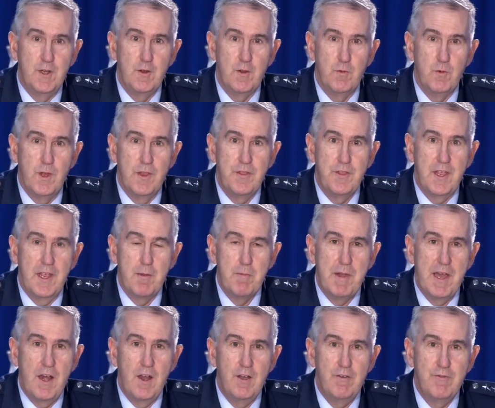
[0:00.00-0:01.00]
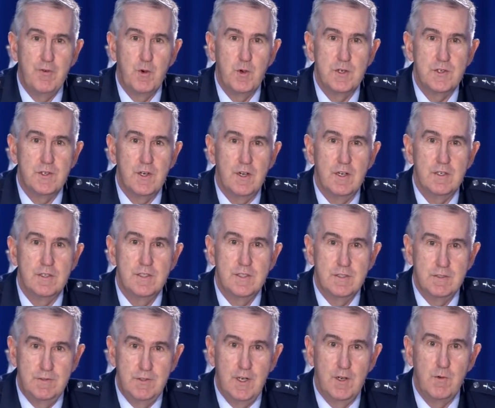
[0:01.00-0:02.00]
know, the one thing about all four
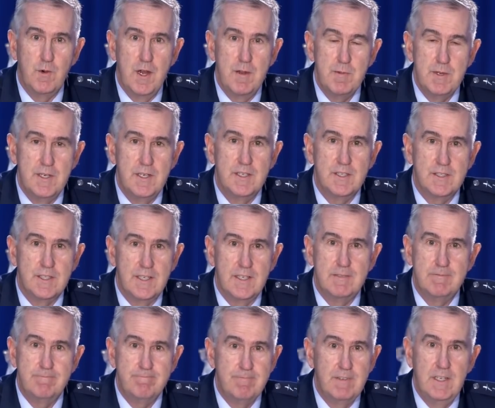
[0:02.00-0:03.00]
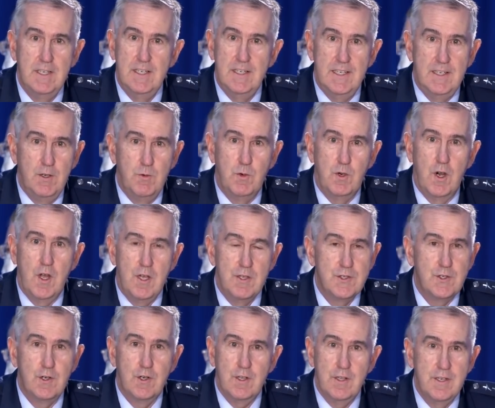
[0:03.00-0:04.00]
stars, General Raymond, is that we're all
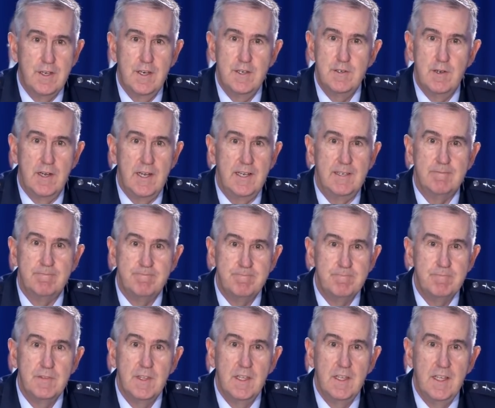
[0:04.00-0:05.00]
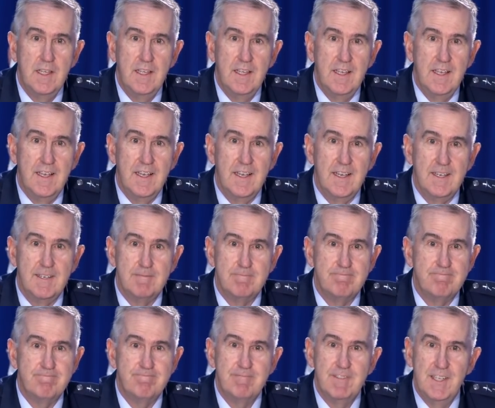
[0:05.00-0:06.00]
circling the drain.
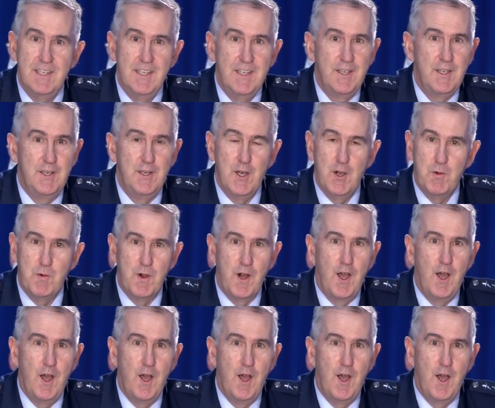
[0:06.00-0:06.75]
You know, we're